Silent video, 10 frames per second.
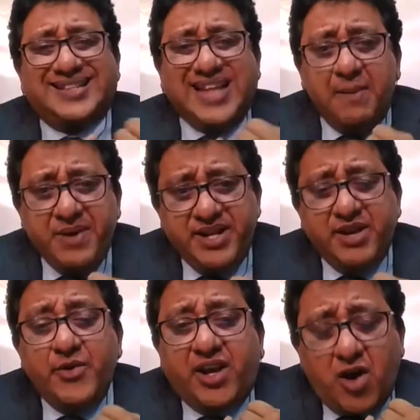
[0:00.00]

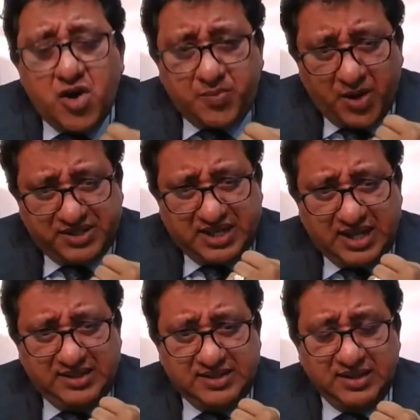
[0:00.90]
examined the recount
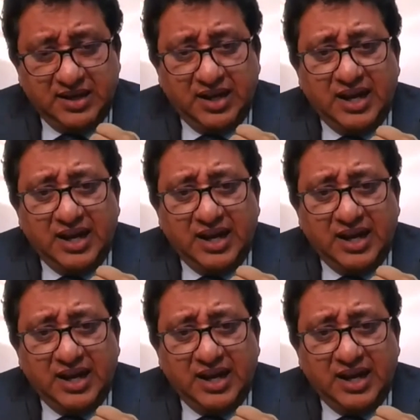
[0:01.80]
process